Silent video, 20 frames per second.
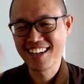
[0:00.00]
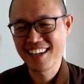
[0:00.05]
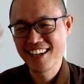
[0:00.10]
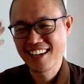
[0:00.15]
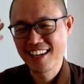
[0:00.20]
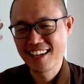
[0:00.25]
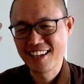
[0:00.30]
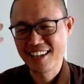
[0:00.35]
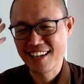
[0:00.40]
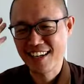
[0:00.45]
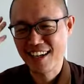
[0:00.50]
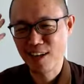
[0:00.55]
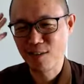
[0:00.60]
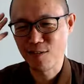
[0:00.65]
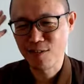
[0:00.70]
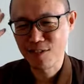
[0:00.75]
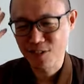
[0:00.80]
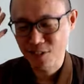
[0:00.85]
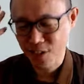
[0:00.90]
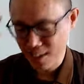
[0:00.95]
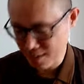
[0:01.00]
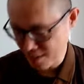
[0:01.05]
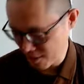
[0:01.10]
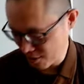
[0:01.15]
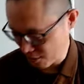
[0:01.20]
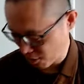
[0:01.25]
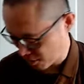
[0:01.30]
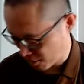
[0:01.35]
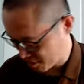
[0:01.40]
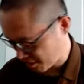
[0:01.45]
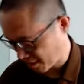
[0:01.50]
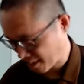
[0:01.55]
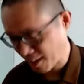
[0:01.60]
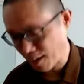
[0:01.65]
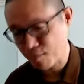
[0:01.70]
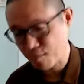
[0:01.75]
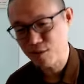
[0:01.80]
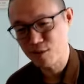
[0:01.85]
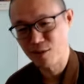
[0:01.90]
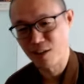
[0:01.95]
The kind of crazy thoughts that
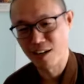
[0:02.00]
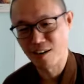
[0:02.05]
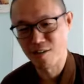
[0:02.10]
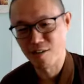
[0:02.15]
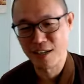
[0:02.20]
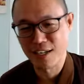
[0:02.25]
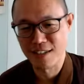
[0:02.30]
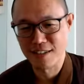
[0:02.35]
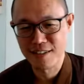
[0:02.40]
come to our mind.